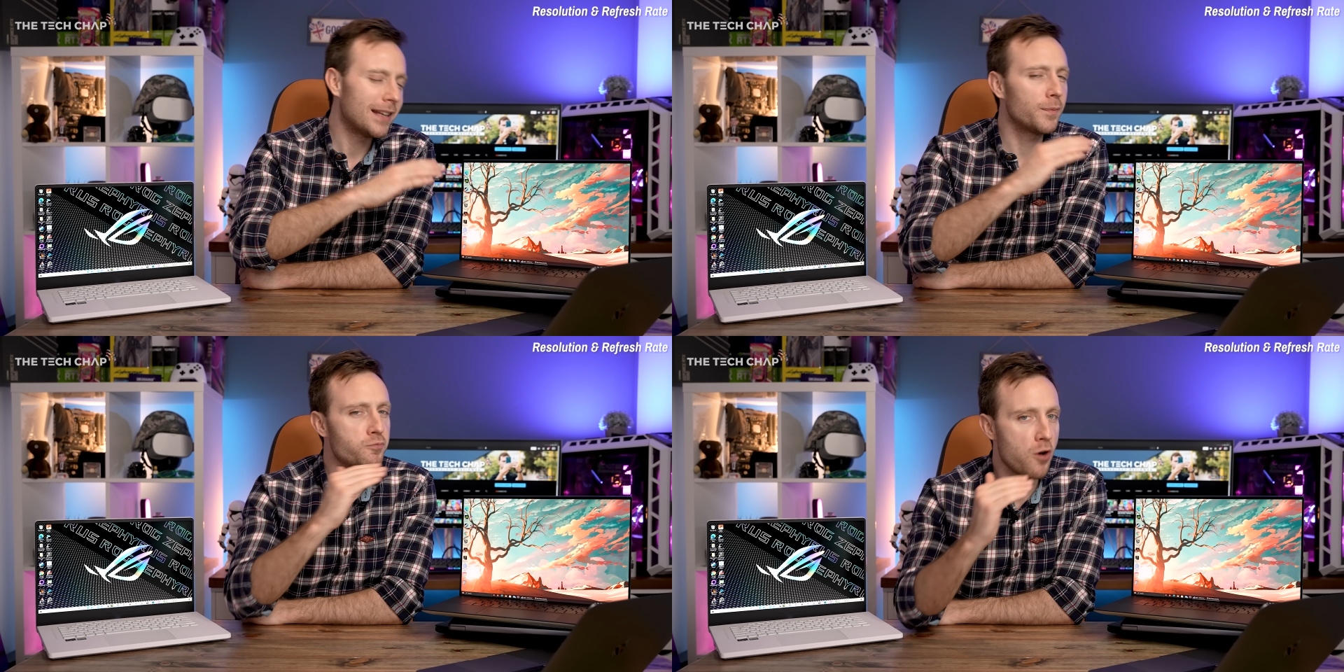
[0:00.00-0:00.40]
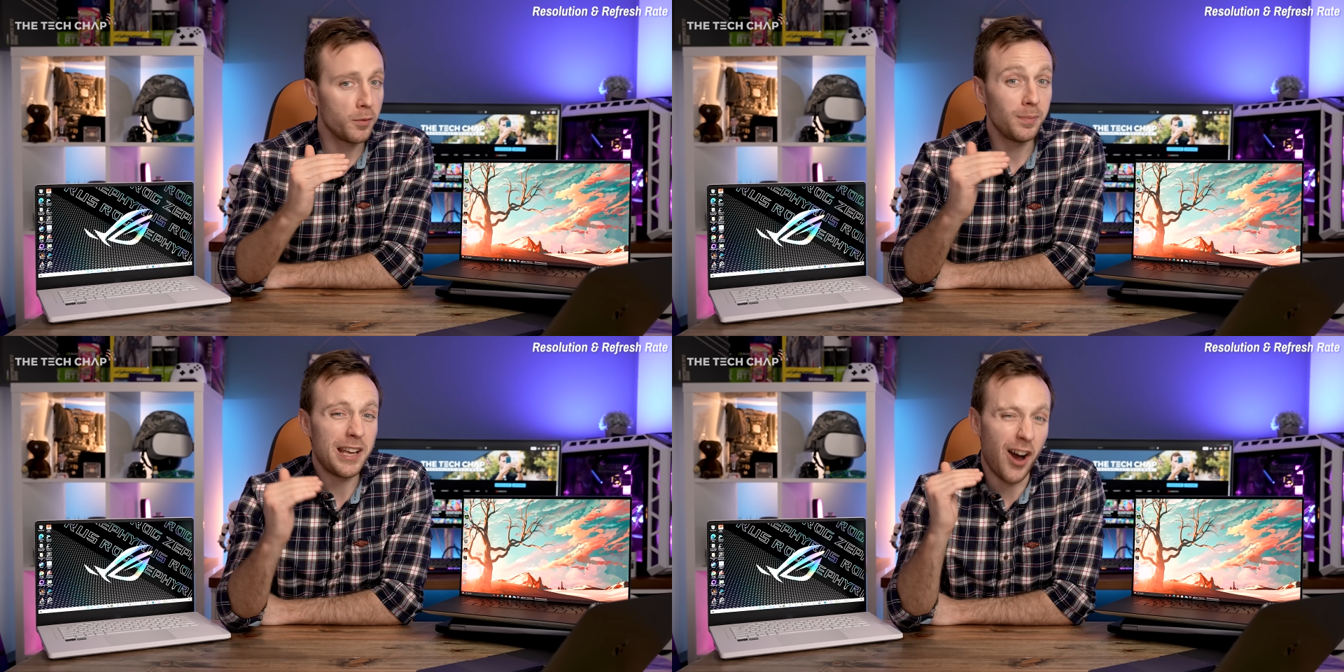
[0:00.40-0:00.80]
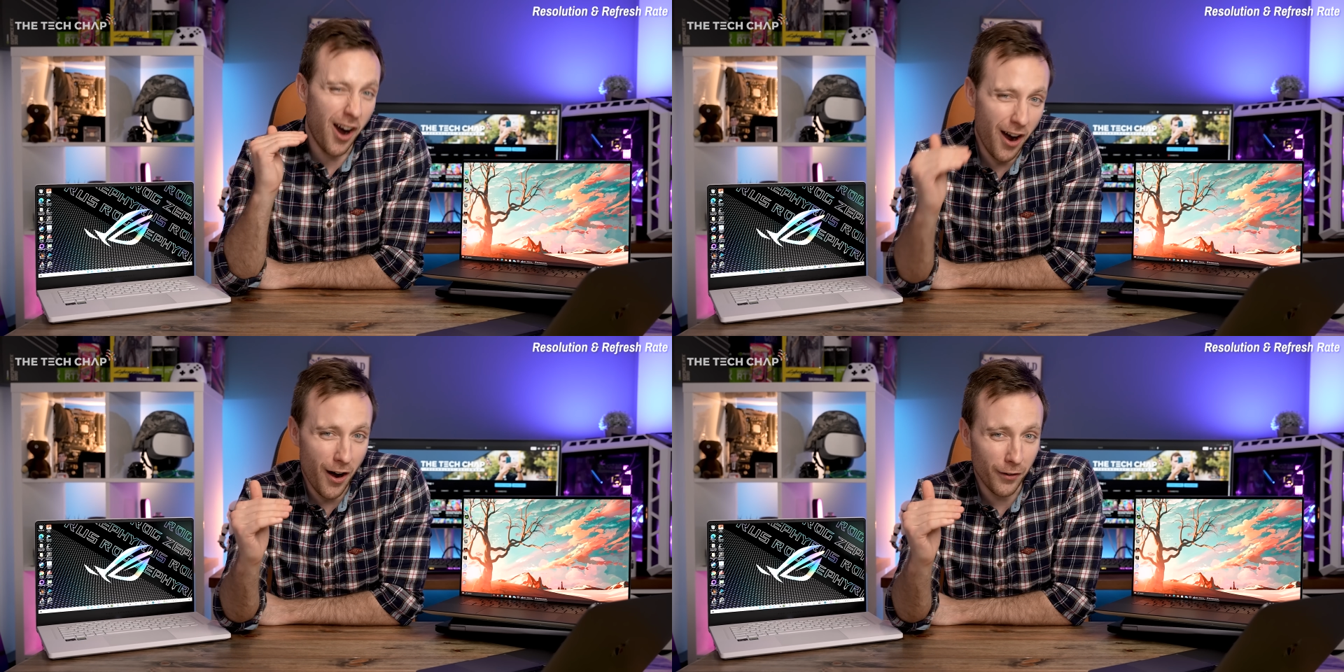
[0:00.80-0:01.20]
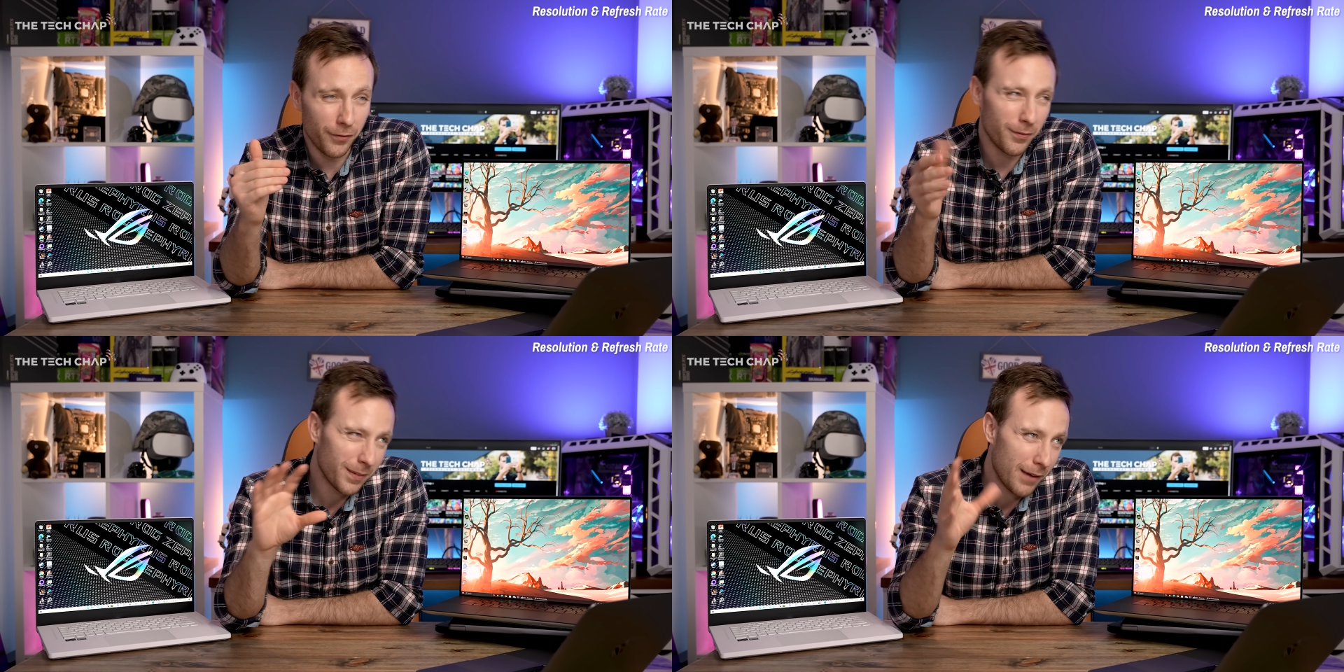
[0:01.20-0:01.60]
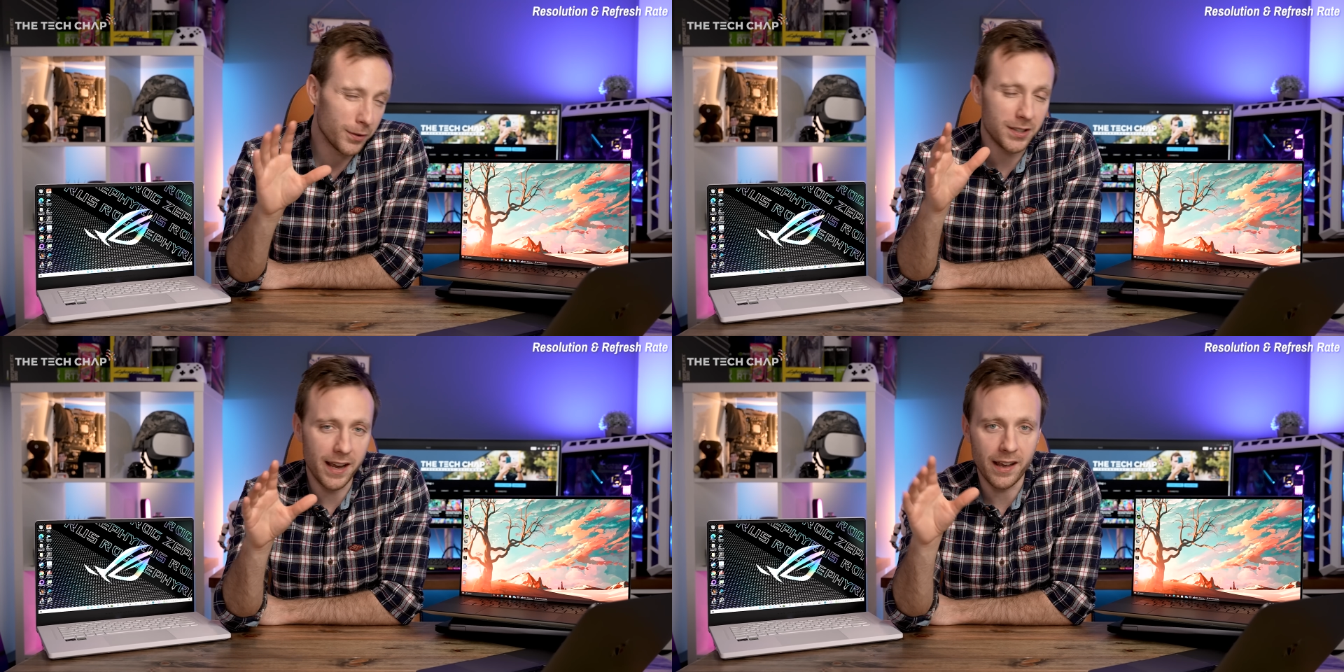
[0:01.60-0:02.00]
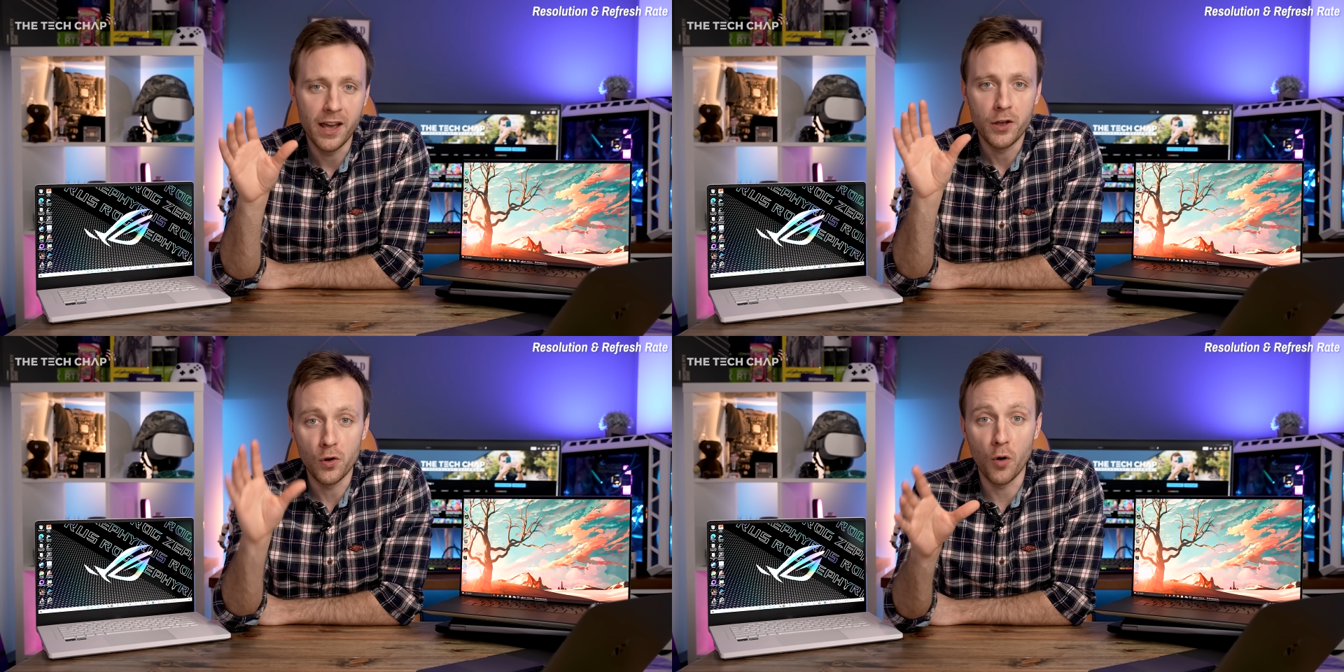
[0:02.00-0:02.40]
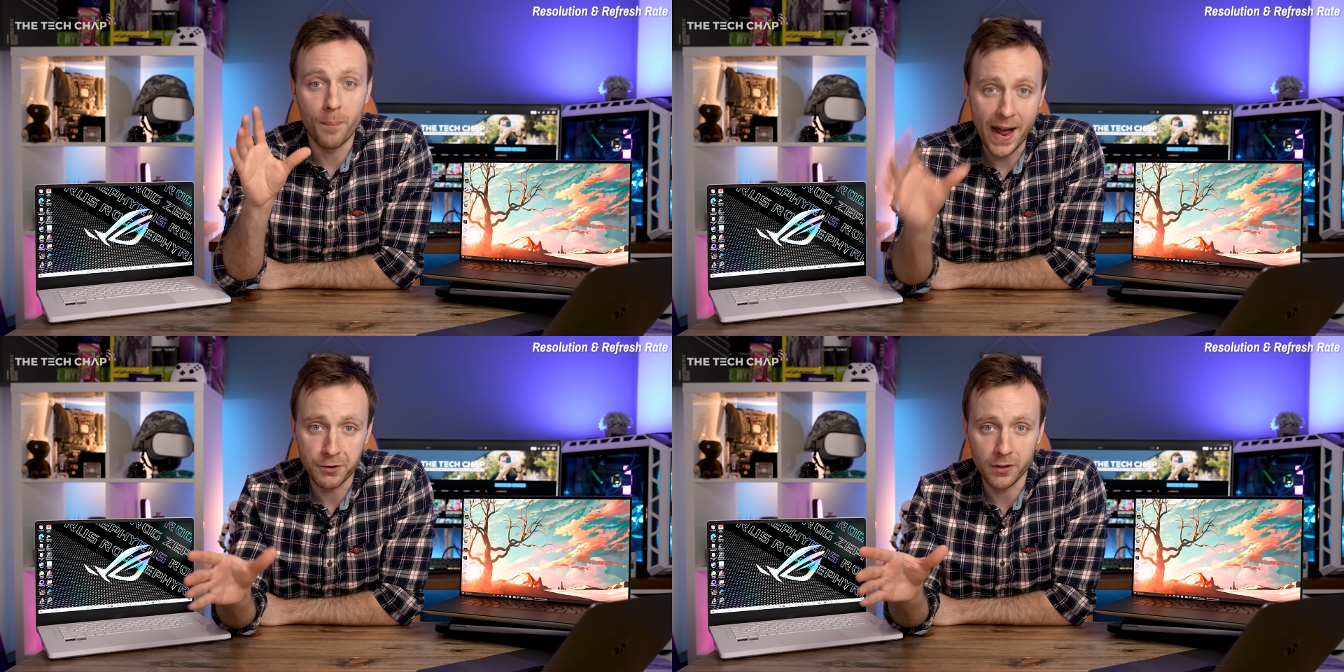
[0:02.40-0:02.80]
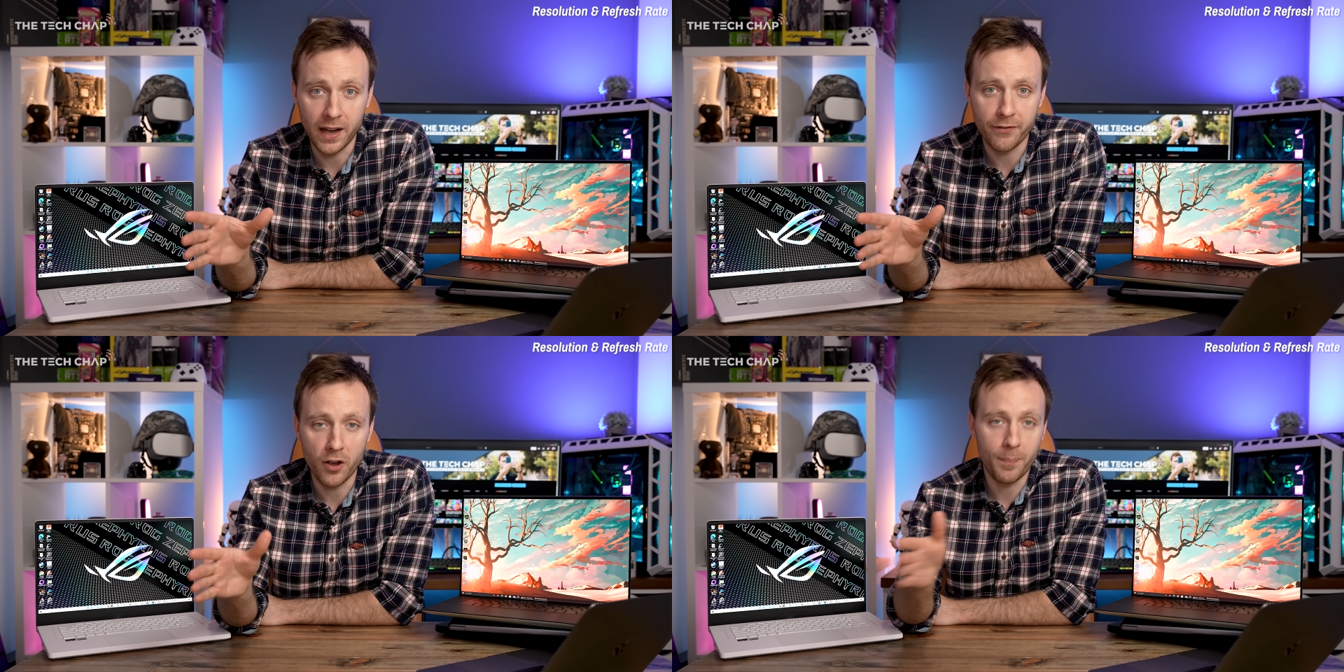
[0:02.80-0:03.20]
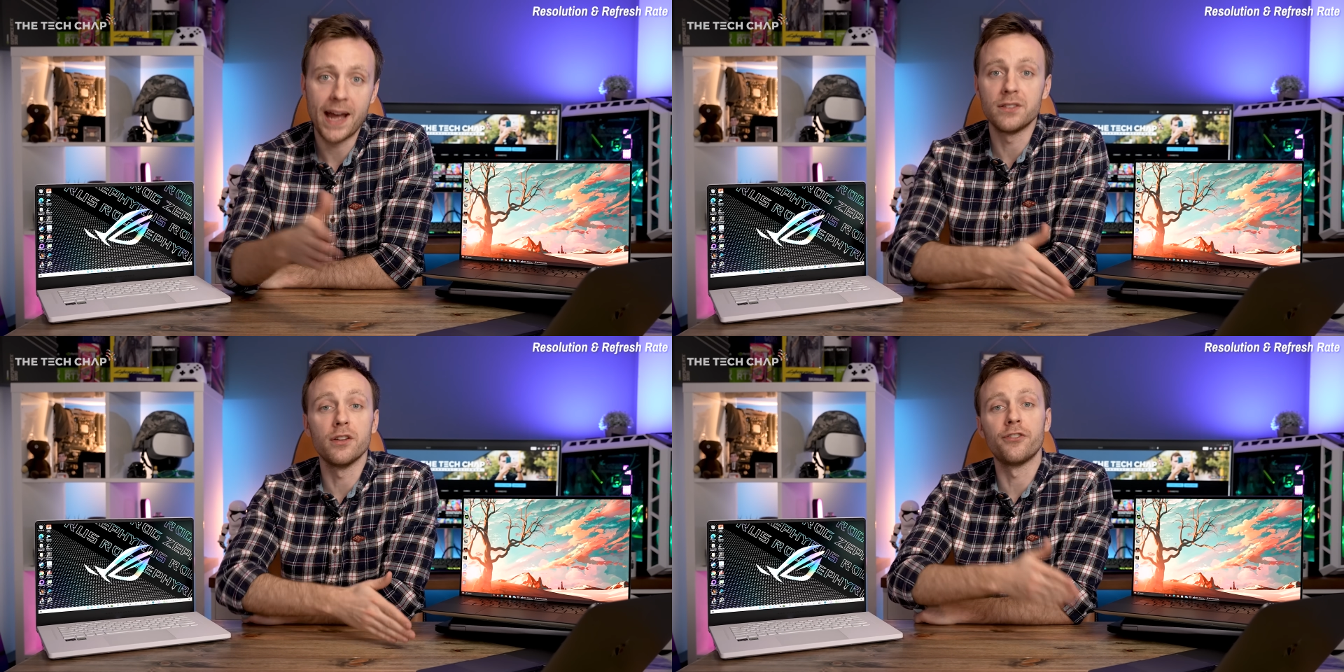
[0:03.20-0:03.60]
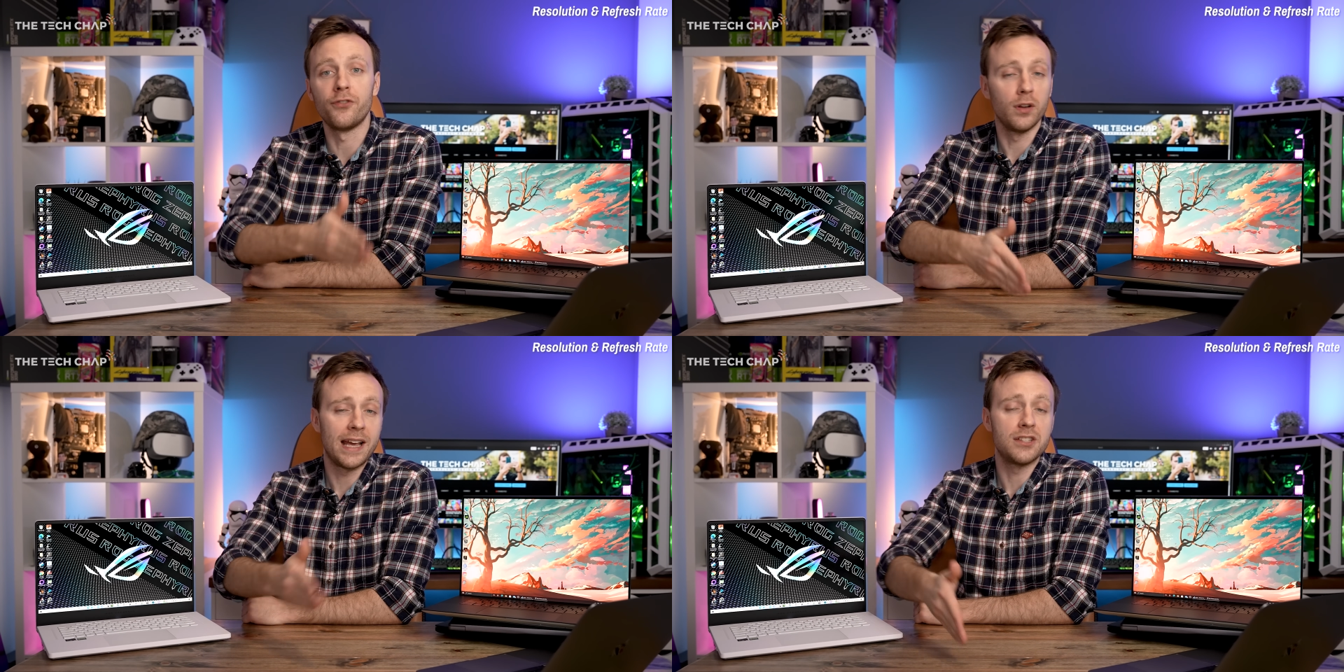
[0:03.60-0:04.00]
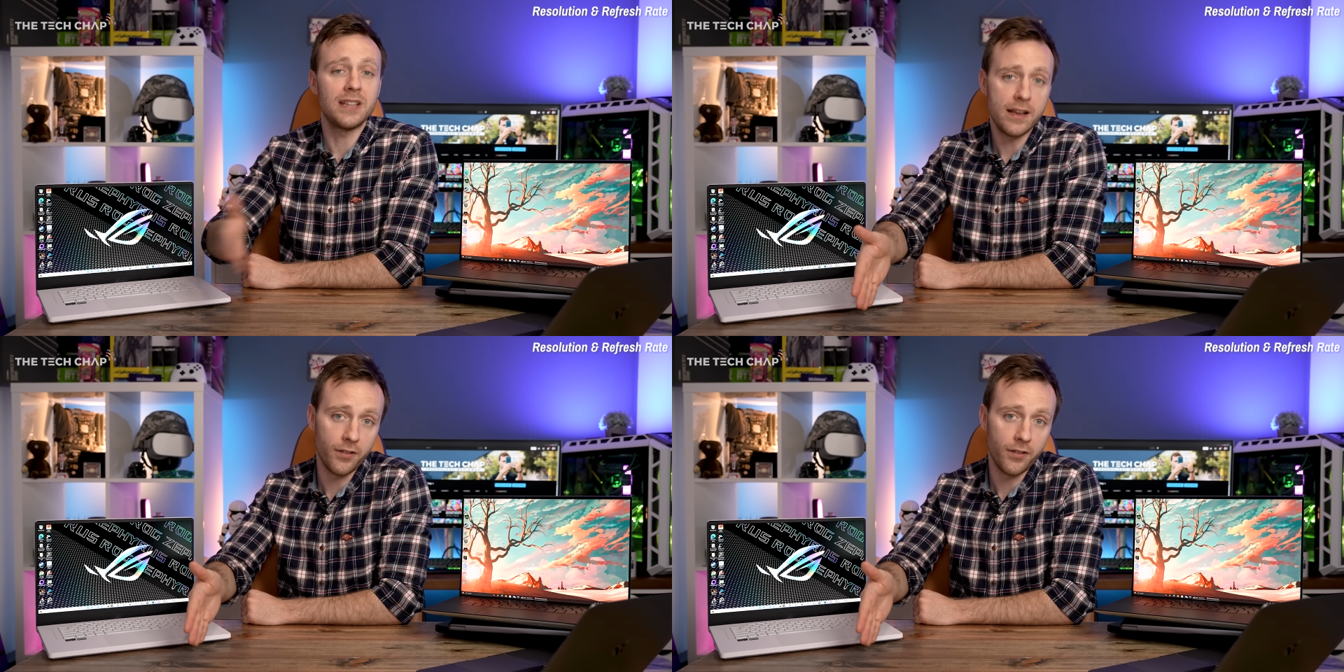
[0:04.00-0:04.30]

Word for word: it'll probably halve, give or take, your battery life compared to the Full H D